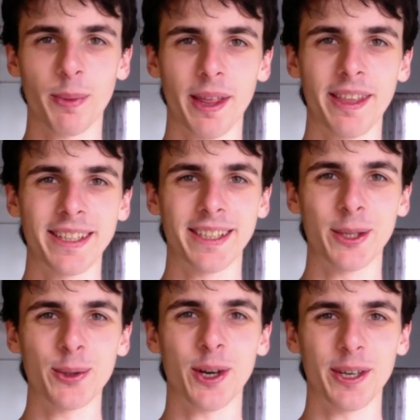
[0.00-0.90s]
but I think
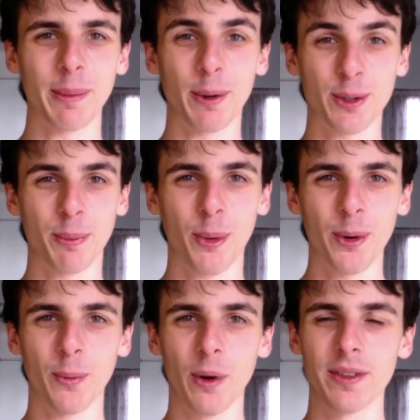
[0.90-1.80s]
those are the most
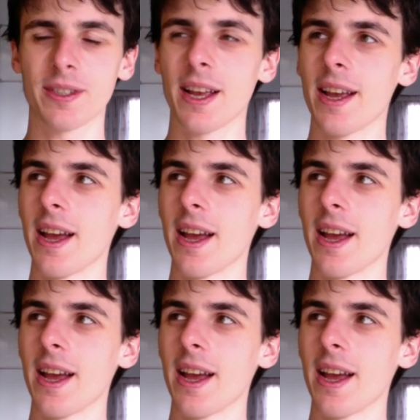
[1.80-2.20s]
important ones.